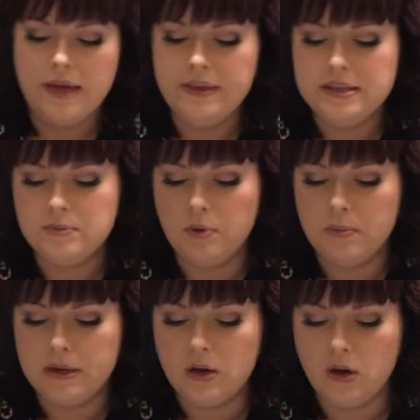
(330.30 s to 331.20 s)
And these will
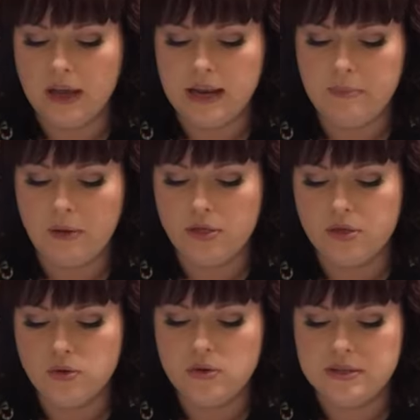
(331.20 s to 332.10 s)
probably cook in about
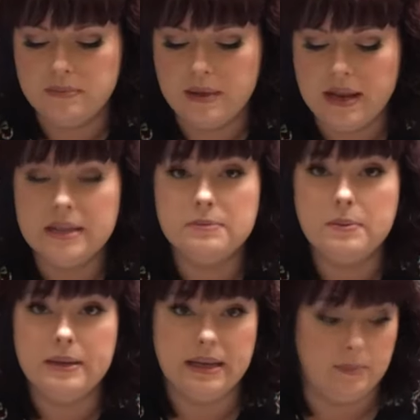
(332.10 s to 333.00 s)
30 minutes,
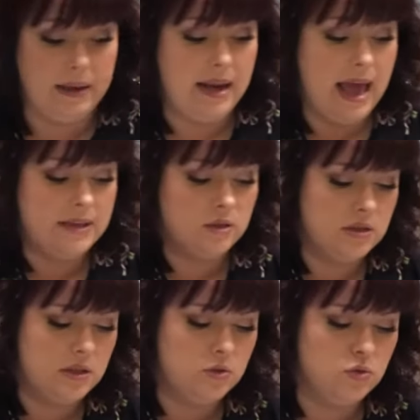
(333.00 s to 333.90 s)
maybe a little bit less because
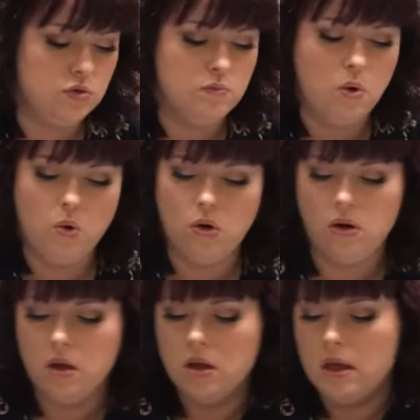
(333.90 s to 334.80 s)
they're so
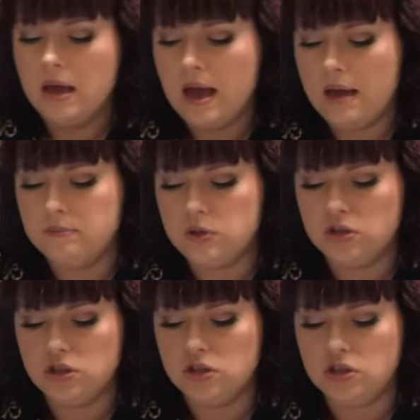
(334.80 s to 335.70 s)
small. So
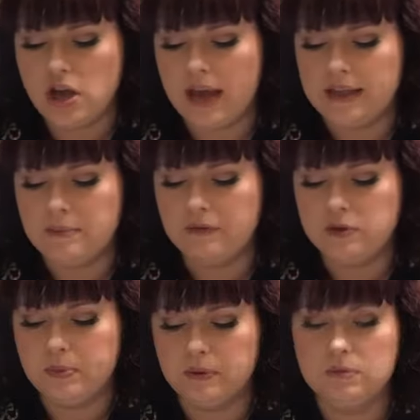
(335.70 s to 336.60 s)
just check them
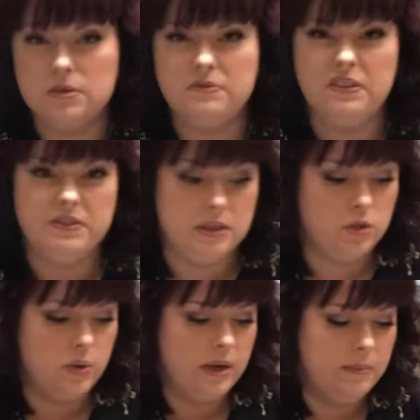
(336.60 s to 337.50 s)
after about
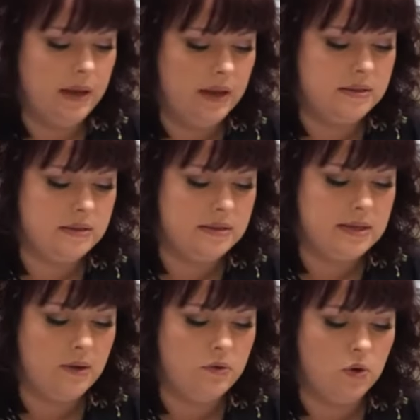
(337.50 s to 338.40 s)
15-20 minutes and
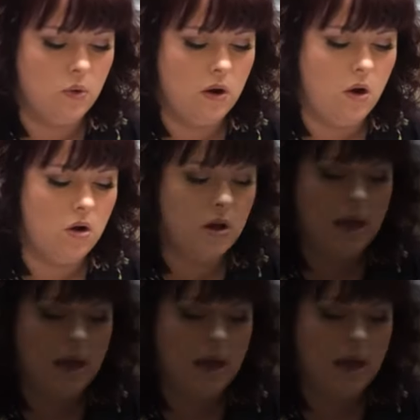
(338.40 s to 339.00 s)
see how we go along.